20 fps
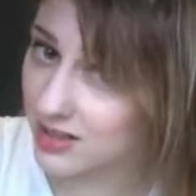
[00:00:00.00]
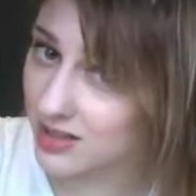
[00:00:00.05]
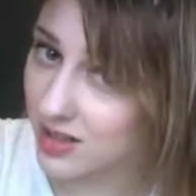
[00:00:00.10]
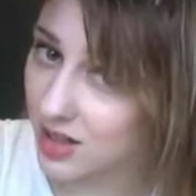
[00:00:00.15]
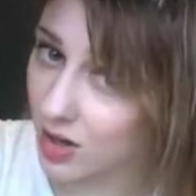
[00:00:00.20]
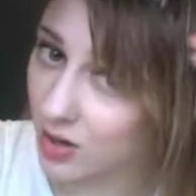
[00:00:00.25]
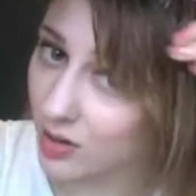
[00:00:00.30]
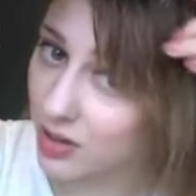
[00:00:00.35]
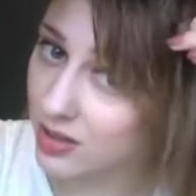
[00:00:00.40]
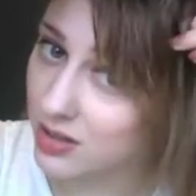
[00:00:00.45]

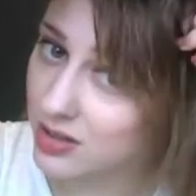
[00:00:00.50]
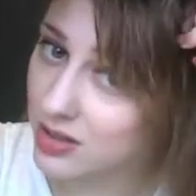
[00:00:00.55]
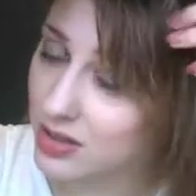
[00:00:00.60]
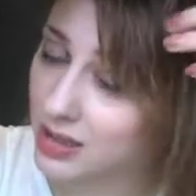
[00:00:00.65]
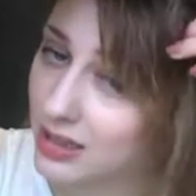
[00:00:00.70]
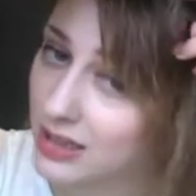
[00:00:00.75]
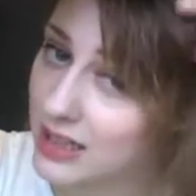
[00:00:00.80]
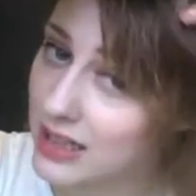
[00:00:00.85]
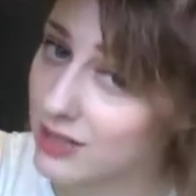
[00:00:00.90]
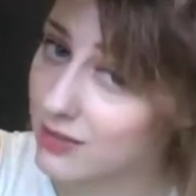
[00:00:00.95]
going to
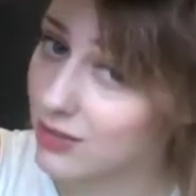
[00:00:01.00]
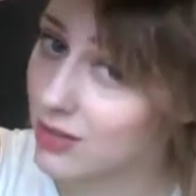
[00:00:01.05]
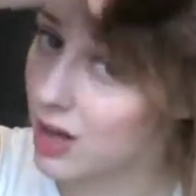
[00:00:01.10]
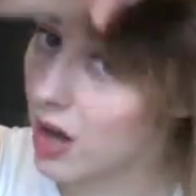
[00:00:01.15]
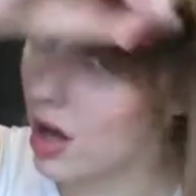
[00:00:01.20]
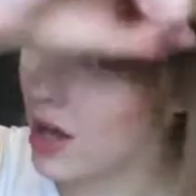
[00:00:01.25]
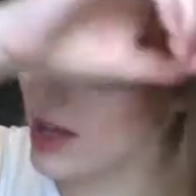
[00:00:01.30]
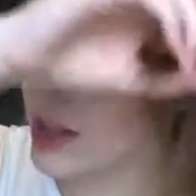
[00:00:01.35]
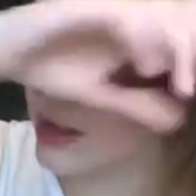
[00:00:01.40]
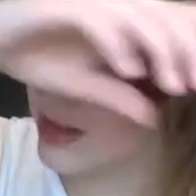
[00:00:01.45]
leave
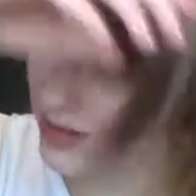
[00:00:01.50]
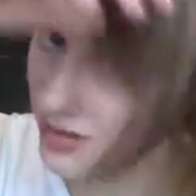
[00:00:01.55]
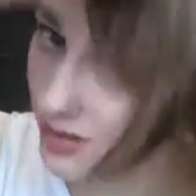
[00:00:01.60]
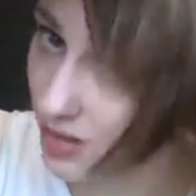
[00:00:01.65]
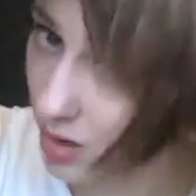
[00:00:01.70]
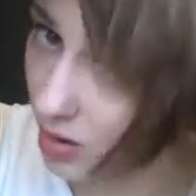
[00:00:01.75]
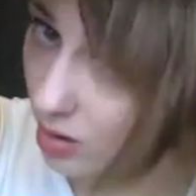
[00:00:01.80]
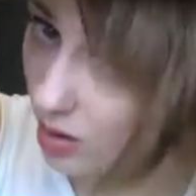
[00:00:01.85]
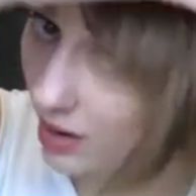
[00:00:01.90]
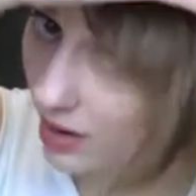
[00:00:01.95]
lines,
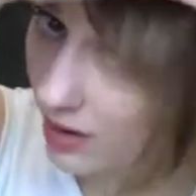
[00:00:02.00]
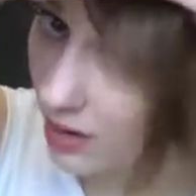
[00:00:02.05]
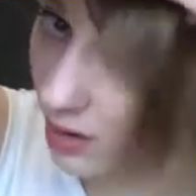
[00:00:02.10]
so like